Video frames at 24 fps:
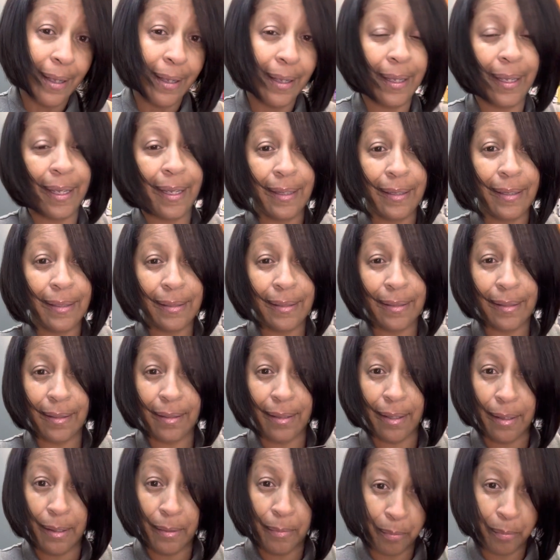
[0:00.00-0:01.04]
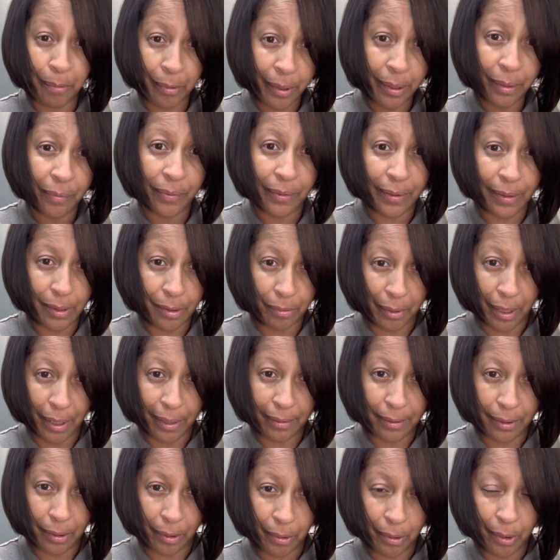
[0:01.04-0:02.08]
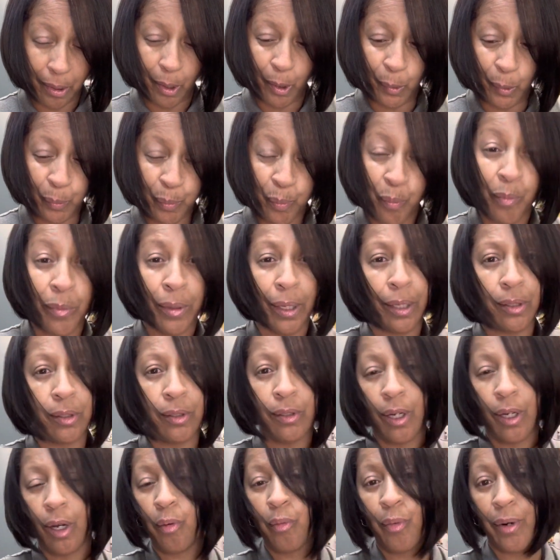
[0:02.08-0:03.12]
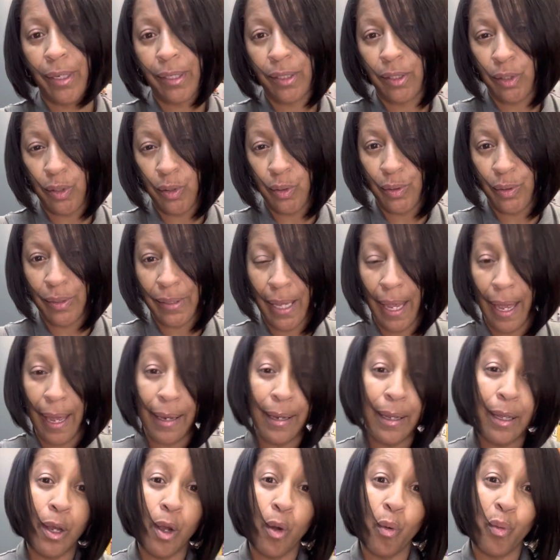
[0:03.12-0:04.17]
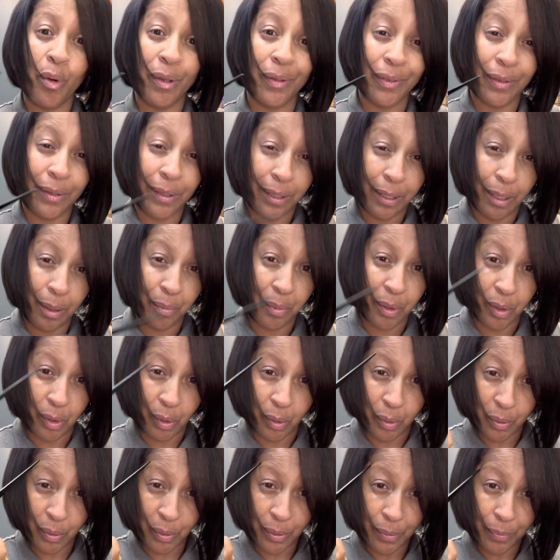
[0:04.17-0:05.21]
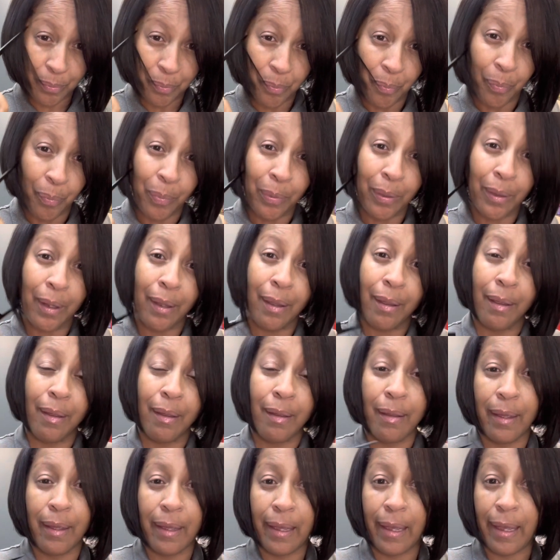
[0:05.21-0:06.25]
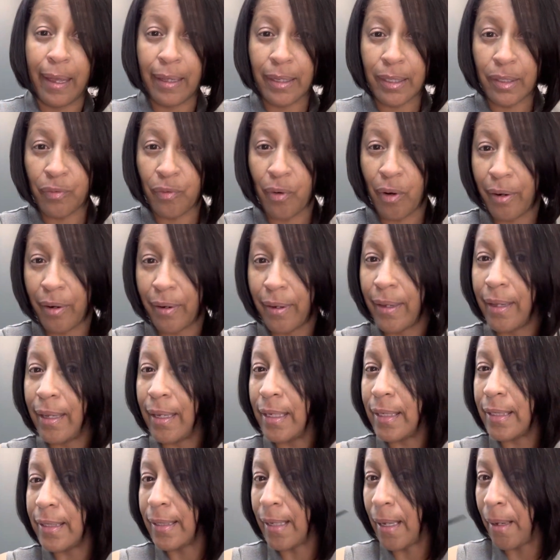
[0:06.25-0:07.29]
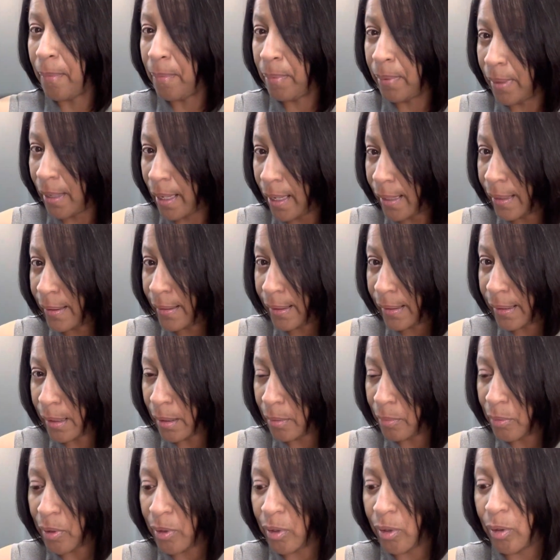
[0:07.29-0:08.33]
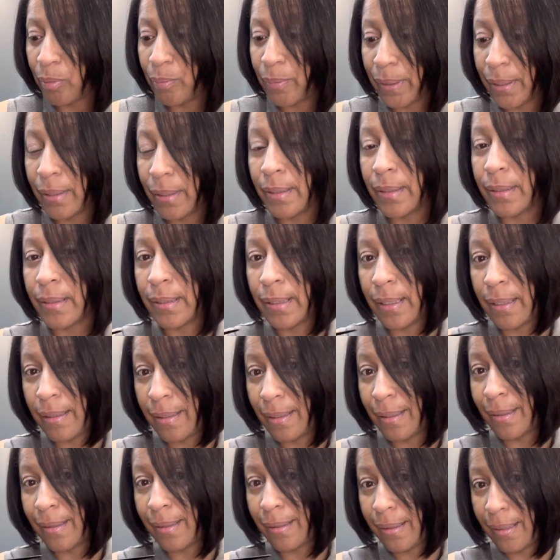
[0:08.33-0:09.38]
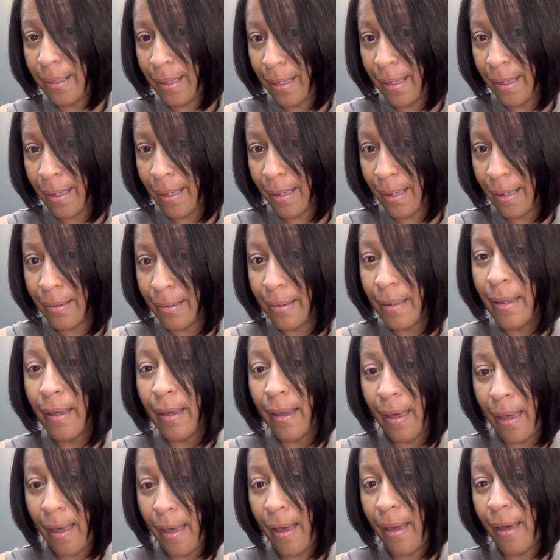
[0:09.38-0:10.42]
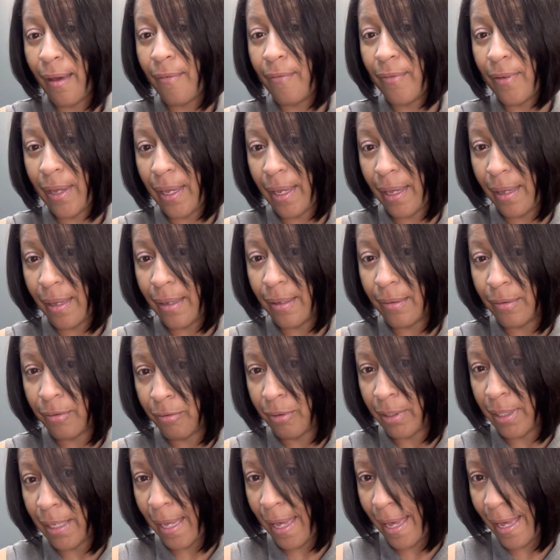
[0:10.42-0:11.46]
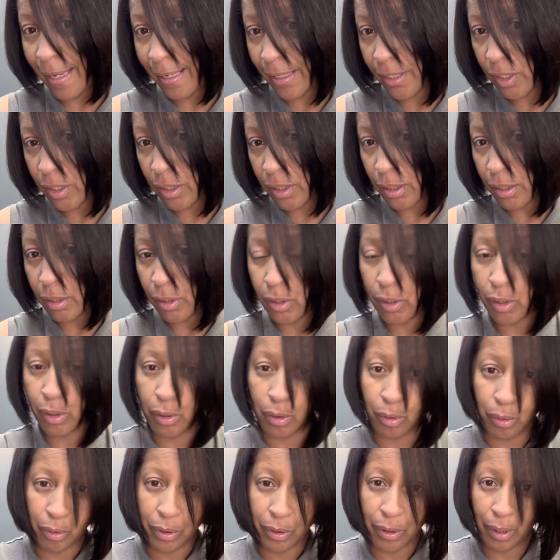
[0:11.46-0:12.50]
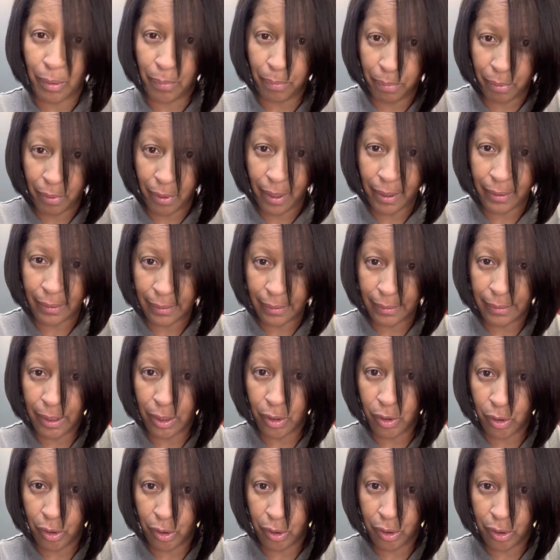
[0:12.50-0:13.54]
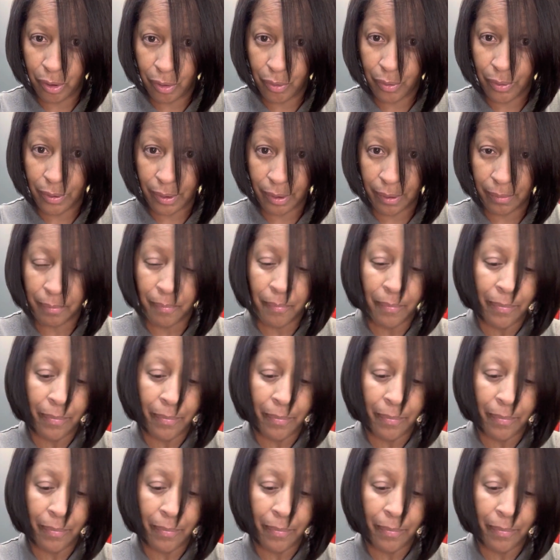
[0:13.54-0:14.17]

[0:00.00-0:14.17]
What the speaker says: as the previous rat tail comb, and you don't want to use that with chemicals, as far as applying a chemical, because it can have a reaction to the product that you're using.